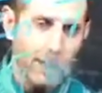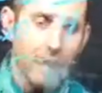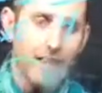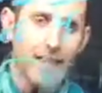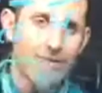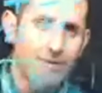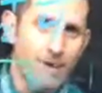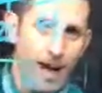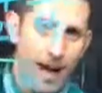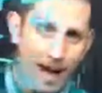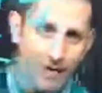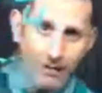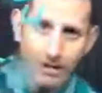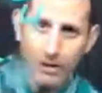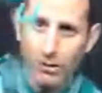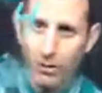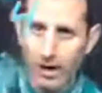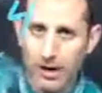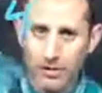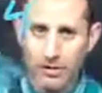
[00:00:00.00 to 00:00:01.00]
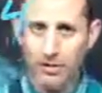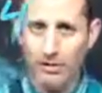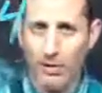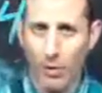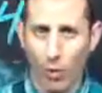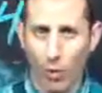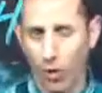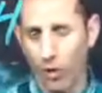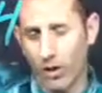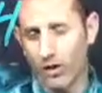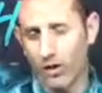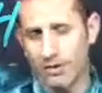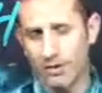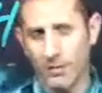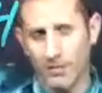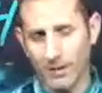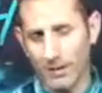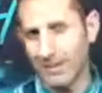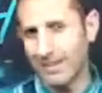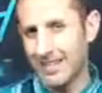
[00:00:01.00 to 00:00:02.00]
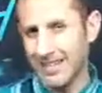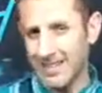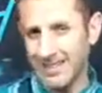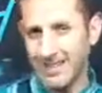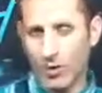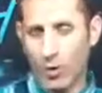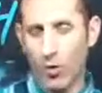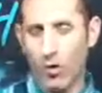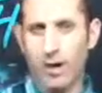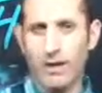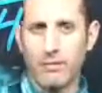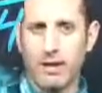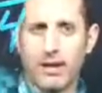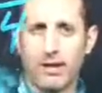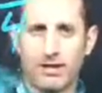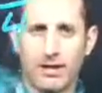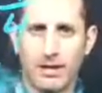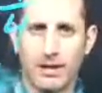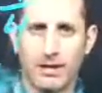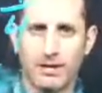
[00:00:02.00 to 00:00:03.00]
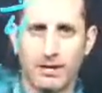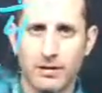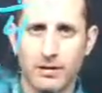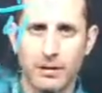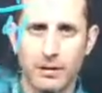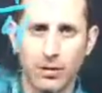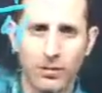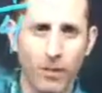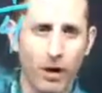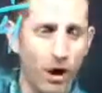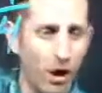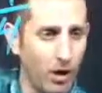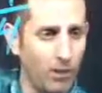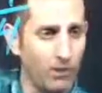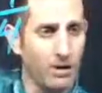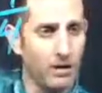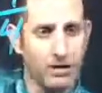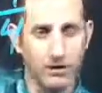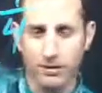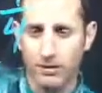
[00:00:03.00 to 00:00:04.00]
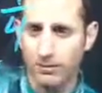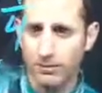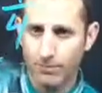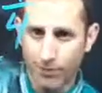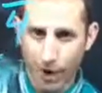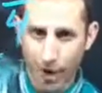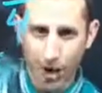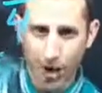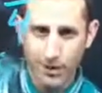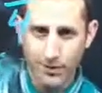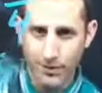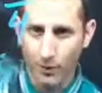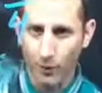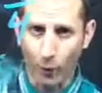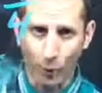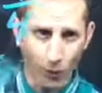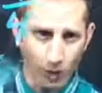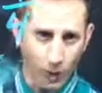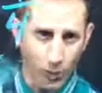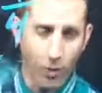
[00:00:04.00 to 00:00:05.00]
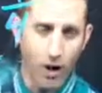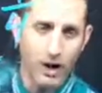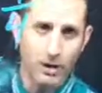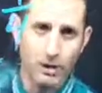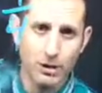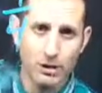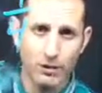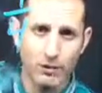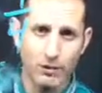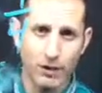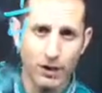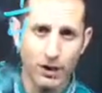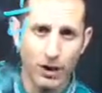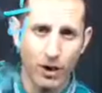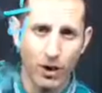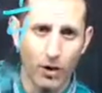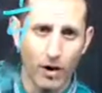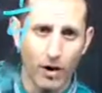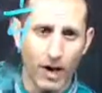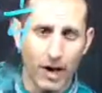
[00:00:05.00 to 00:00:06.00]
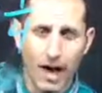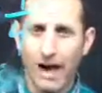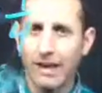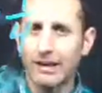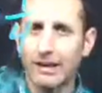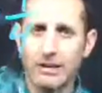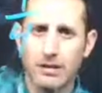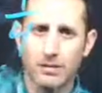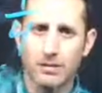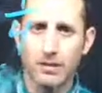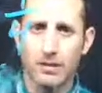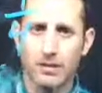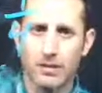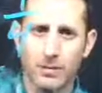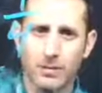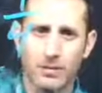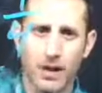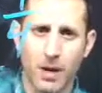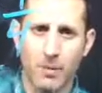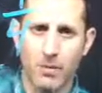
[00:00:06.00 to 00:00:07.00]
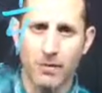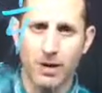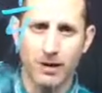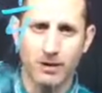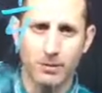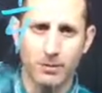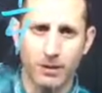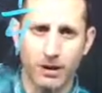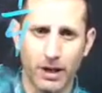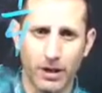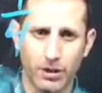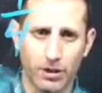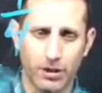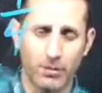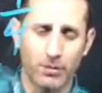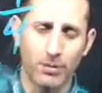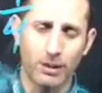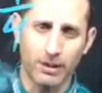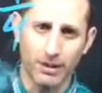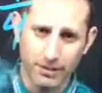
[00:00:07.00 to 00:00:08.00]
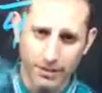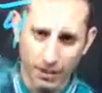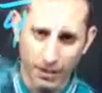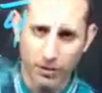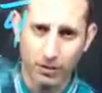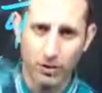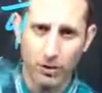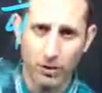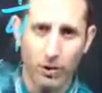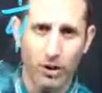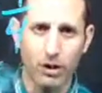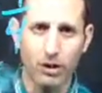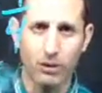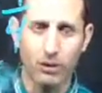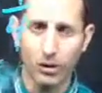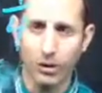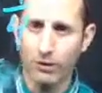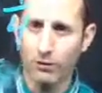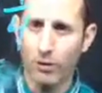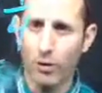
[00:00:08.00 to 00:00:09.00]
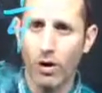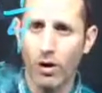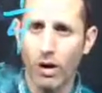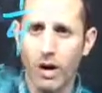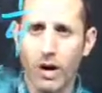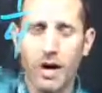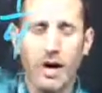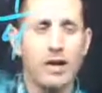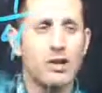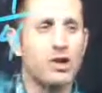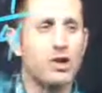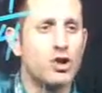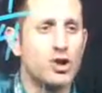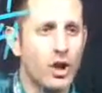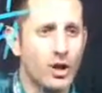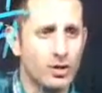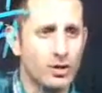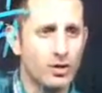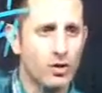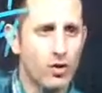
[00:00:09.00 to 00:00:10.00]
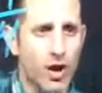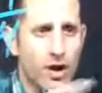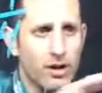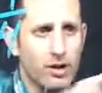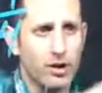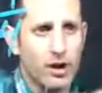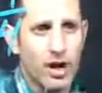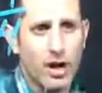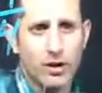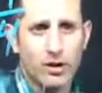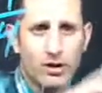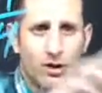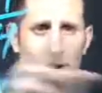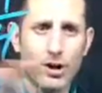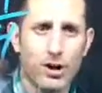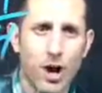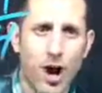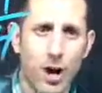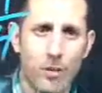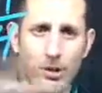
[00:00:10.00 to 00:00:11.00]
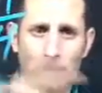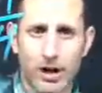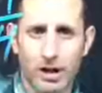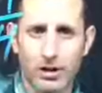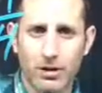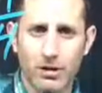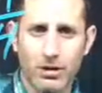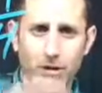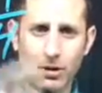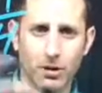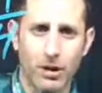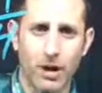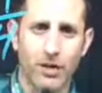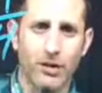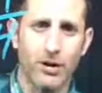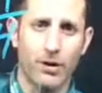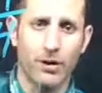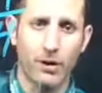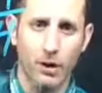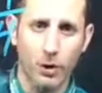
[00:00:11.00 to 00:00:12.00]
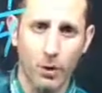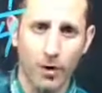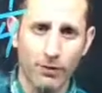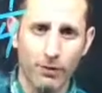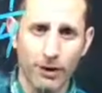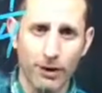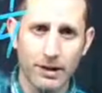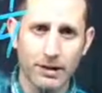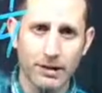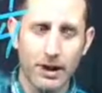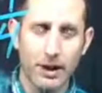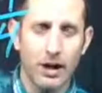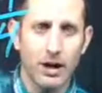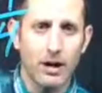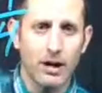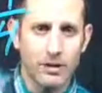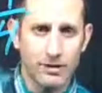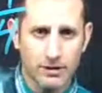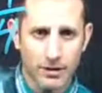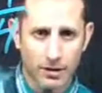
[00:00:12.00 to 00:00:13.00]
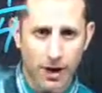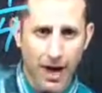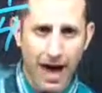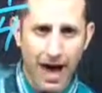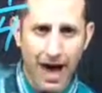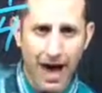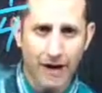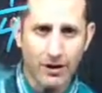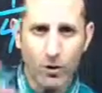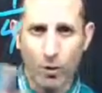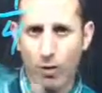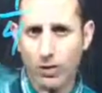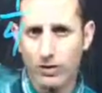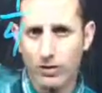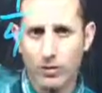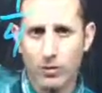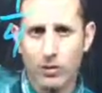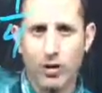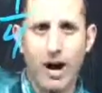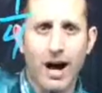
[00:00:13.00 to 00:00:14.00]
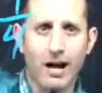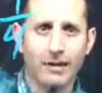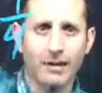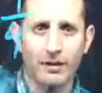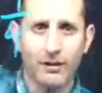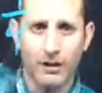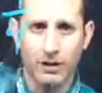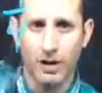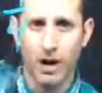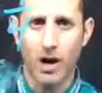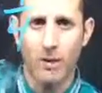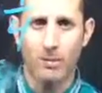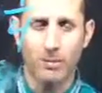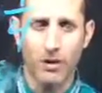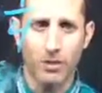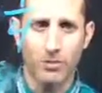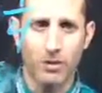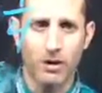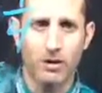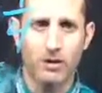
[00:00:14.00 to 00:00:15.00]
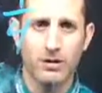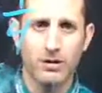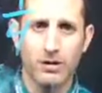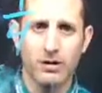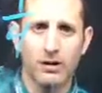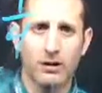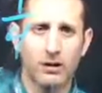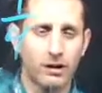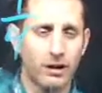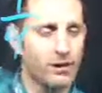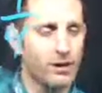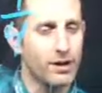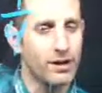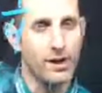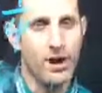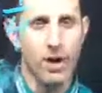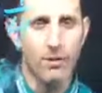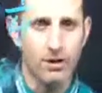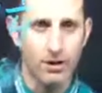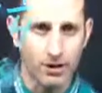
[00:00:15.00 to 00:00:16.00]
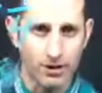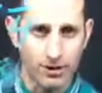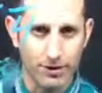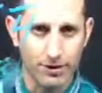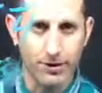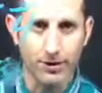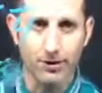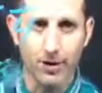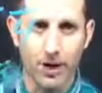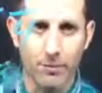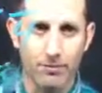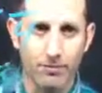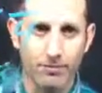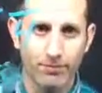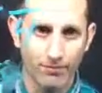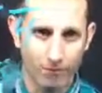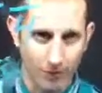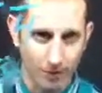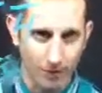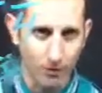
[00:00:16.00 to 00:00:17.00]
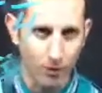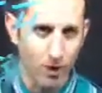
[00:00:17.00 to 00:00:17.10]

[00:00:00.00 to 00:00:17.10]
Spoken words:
If you have any questions or something doesn't quite make sense to you, by all means, pause, rewatch the video, and listen for some type of explanation. But essentially what you're looking for, just try to change the denominators so that they're equivalent, so add or subtract the top numbers, leave the denominators the same. Thanks